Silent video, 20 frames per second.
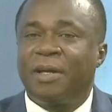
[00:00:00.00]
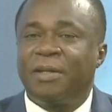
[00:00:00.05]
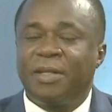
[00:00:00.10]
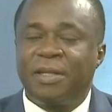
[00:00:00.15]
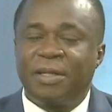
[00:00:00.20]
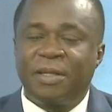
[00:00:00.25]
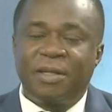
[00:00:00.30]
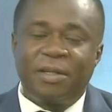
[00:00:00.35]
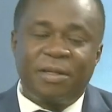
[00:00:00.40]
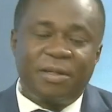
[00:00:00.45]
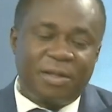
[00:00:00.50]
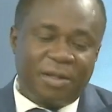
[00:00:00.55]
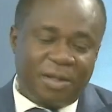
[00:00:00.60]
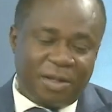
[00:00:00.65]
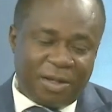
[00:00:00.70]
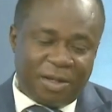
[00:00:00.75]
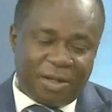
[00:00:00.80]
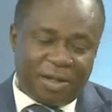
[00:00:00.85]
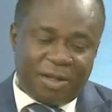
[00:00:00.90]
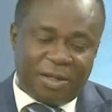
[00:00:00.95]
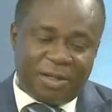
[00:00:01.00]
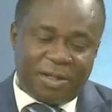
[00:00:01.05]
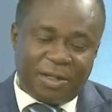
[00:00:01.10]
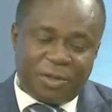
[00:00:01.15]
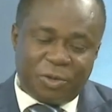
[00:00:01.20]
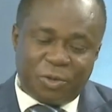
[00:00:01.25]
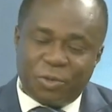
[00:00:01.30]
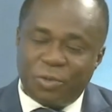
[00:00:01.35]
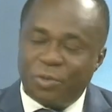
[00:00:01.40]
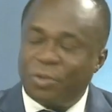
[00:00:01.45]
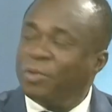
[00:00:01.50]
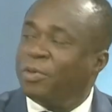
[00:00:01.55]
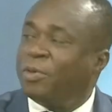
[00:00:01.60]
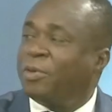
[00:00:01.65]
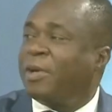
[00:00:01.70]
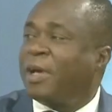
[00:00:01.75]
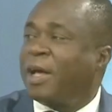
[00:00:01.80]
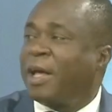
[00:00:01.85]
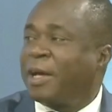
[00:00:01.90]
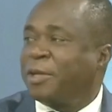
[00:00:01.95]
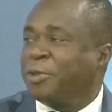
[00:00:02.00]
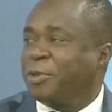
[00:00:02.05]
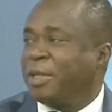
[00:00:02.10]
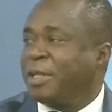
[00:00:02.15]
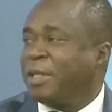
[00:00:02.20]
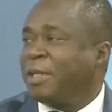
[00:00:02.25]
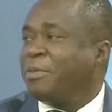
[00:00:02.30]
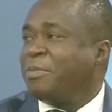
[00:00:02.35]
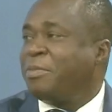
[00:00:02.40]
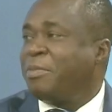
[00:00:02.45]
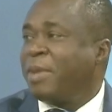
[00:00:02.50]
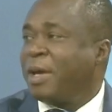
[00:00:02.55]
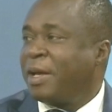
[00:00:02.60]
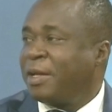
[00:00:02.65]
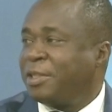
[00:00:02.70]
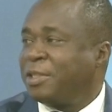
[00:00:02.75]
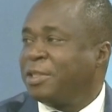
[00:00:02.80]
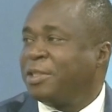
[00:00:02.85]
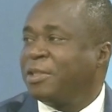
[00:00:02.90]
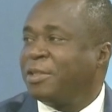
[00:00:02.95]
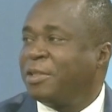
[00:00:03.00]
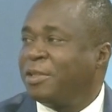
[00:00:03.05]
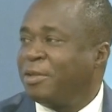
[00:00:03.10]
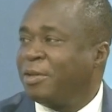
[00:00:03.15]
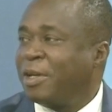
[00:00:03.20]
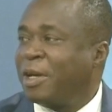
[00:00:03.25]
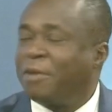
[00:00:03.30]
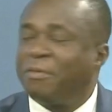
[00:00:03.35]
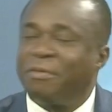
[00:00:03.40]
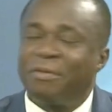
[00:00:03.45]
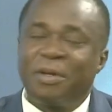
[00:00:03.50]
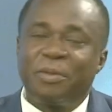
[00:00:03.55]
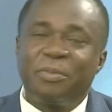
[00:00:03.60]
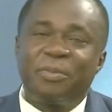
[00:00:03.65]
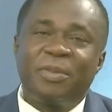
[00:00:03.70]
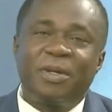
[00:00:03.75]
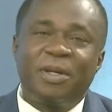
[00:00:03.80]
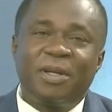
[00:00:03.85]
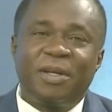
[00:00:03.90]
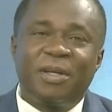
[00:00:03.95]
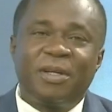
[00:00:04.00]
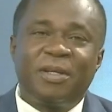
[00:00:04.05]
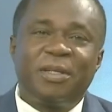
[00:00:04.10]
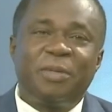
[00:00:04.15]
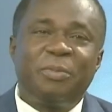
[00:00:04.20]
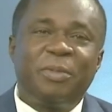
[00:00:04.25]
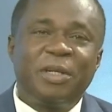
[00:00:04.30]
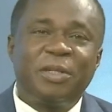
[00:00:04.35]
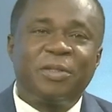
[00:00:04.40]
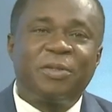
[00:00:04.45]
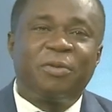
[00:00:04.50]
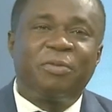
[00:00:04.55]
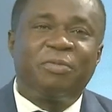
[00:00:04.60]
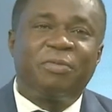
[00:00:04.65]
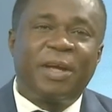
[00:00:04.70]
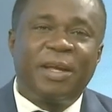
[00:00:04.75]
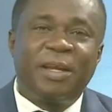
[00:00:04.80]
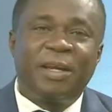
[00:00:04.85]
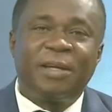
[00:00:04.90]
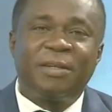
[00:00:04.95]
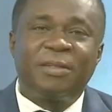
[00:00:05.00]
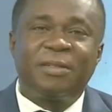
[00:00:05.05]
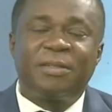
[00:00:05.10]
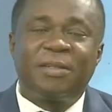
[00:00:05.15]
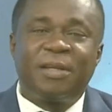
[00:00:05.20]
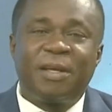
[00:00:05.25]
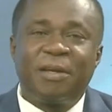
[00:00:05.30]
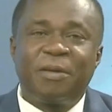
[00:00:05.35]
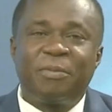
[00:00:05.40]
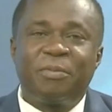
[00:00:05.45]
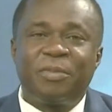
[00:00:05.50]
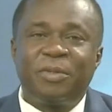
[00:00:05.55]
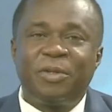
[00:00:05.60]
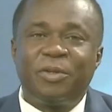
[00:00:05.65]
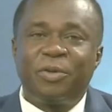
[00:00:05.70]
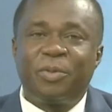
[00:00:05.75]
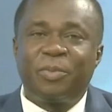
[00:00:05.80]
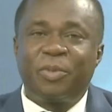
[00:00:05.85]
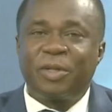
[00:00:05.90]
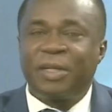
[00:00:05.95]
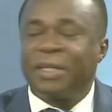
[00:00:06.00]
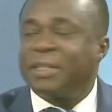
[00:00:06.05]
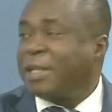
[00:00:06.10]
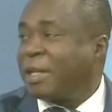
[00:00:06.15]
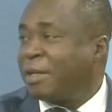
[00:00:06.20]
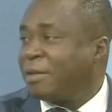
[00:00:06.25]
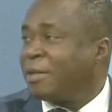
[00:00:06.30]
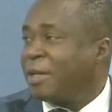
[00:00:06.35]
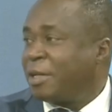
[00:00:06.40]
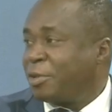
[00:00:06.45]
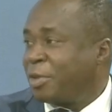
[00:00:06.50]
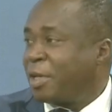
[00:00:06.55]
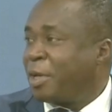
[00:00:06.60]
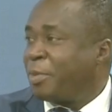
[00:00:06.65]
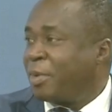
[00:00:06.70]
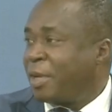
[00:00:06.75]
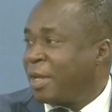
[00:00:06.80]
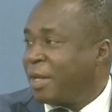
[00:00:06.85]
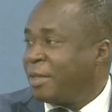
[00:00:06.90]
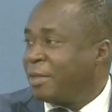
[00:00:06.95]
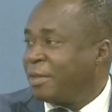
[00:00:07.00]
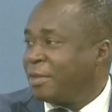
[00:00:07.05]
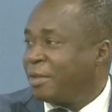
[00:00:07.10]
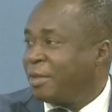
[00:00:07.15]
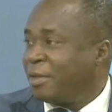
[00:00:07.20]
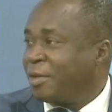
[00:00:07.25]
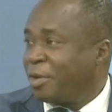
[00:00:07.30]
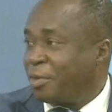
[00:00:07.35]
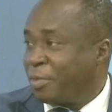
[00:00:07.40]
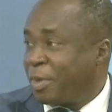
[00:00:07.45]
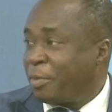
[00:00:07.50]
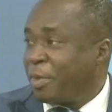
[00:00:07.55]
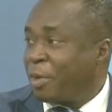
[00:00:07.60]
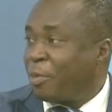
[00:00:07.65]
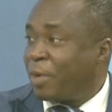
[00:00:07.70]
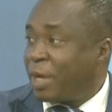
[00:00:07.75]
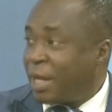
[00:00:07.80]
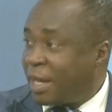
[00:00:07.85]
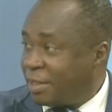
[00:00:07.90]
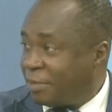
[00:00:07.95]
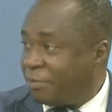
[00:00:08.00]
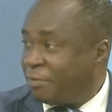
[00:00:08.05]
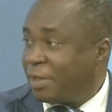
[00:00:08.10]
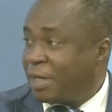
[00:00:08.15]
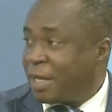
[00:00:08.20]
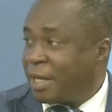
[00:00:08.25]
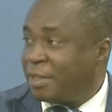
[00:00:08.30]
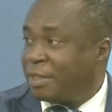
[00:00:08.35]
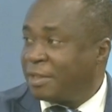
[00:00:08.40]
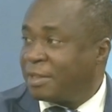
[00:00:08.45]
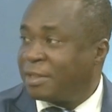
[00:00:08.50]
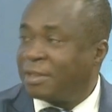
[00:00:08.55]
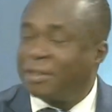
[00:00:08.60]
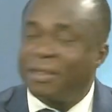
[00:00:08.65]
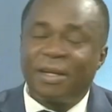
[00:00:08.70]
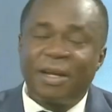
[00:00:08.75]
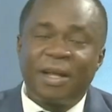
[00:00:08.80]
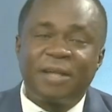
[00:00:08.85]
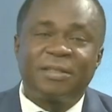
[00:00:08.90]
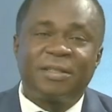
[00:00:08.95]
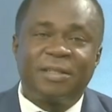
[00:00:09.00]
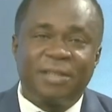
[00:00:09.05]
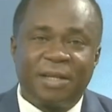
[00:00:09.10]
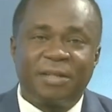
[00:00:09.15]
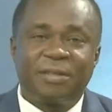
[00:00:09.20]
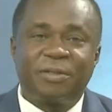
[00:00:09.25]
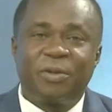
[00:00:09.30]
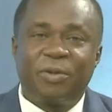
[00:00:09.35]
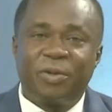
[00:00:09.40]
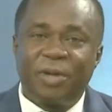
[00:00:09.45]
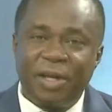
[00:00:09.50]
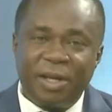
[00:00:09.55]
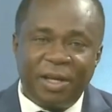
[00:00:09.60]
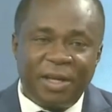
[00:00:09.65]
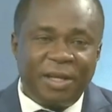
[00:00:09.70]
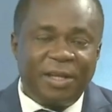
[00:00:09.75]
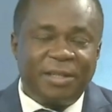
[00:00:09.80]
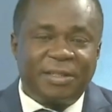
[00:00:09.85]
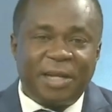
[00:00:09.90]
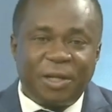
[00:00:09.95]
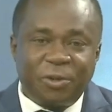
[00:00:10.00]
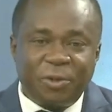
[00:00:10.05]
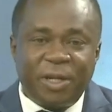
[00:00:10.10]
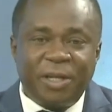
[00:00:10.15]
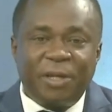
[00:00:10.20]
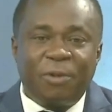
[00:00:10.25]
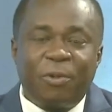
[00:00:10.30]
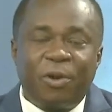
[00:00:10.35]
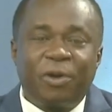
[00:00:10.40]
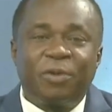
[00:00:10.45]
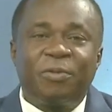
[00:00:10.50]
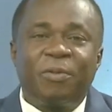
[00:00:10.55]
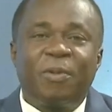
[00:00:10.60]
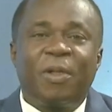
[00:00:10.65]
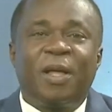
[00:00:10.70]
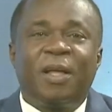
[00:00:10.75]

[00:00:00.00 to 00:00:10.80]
The two are actually merged. You have the Minister of Finance, Budget and National Planning. Remember, we had even had it last year. So it's actually one.